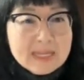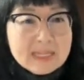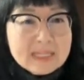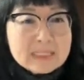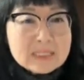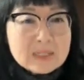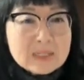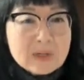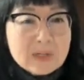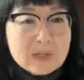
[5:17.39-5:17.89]

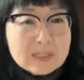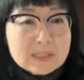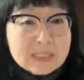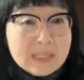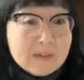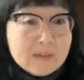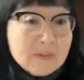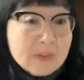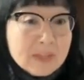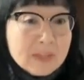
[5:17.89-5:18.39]
is called
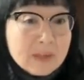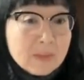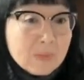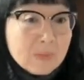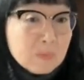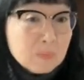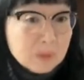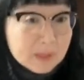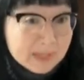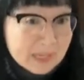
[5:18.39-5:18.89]
Leveling
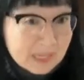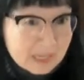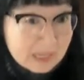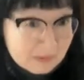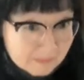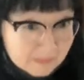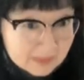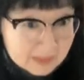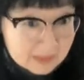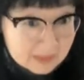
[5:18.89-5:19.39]
the
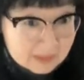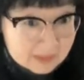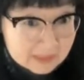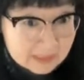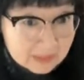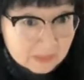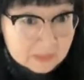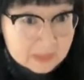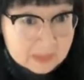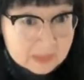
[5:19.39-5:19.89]
Playing Field,
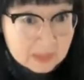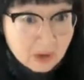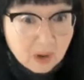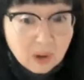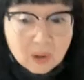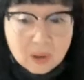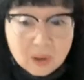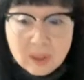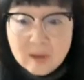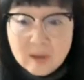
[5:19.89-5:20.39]
and it was
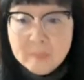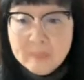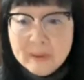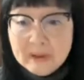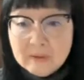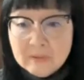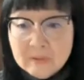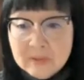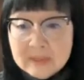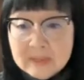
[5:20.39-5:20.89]
all
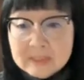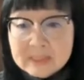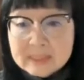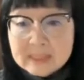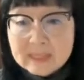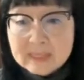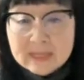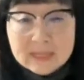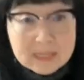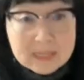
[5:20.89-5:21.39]
about the
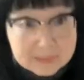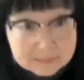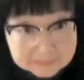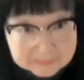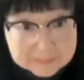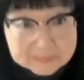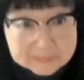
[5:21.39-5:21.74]
Asahi.